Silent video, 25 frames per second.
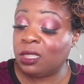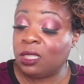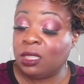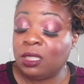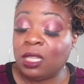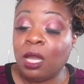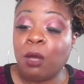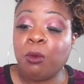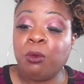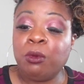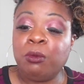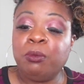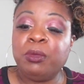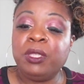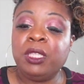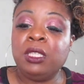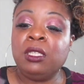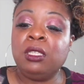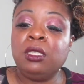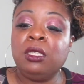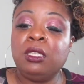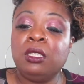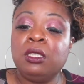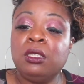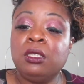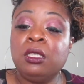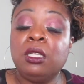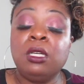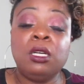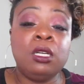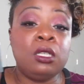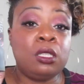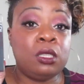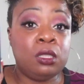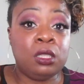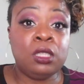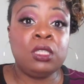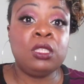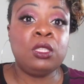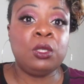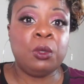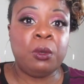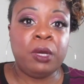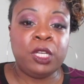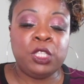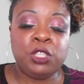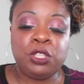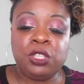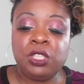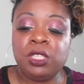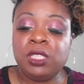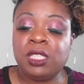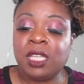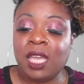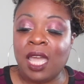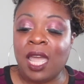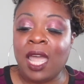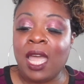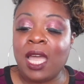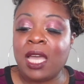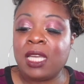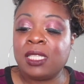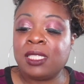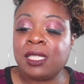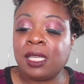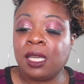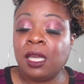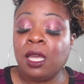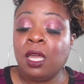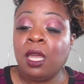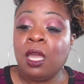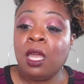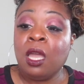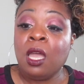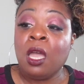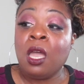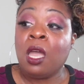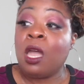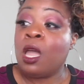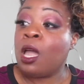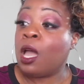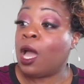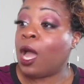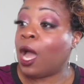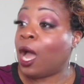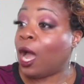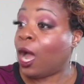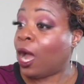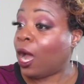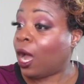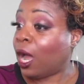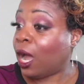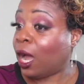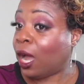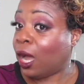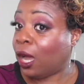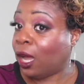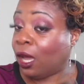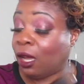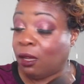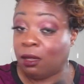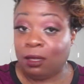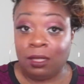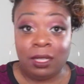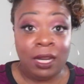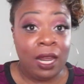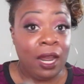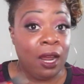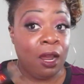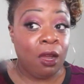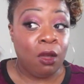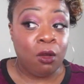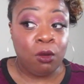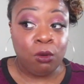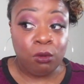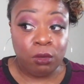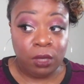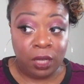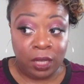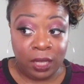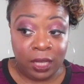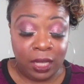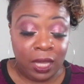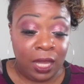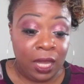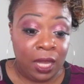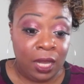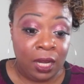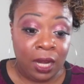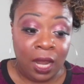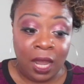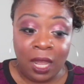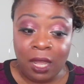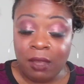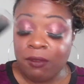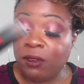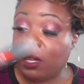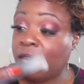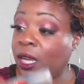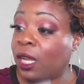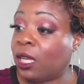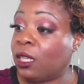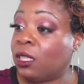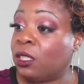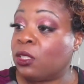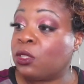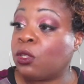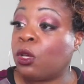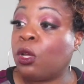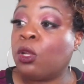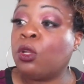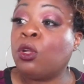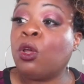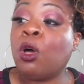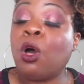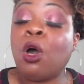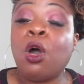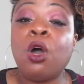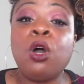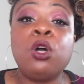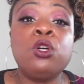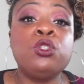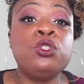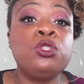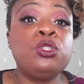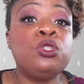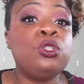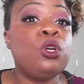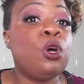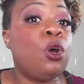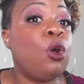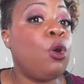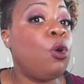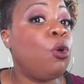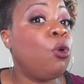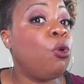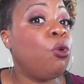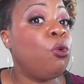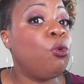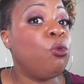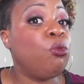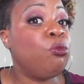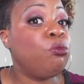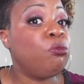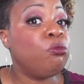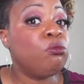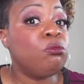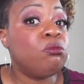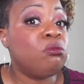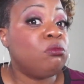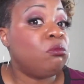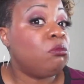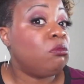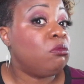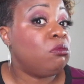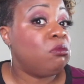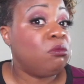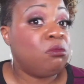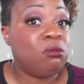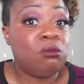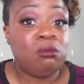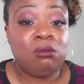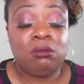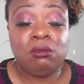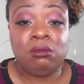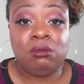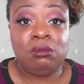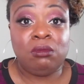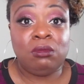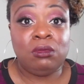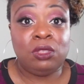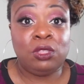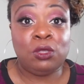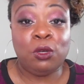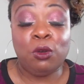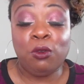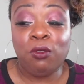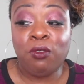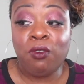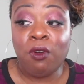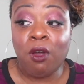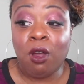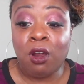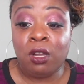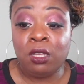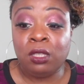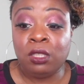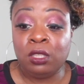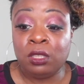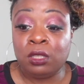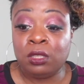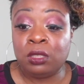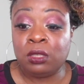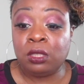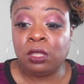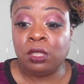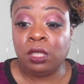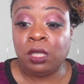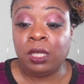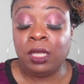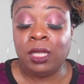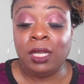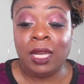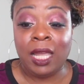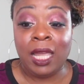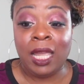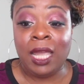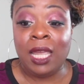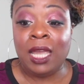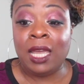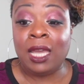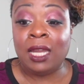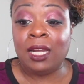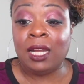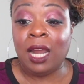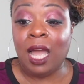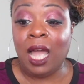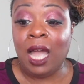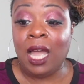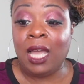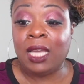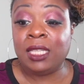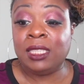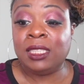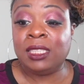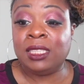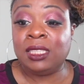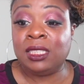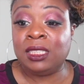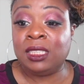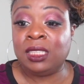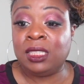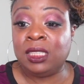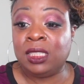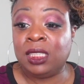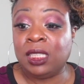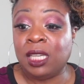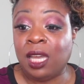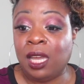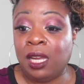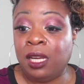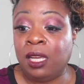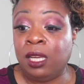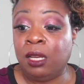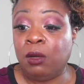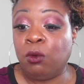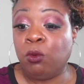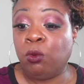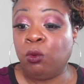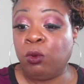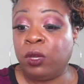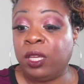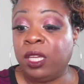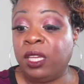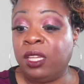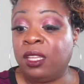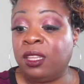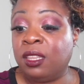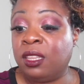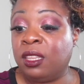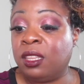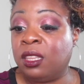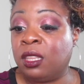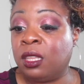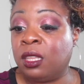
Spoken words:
That would be a good question to ask. Now, again, I haven't had this on long, so far it looks good. And I set it with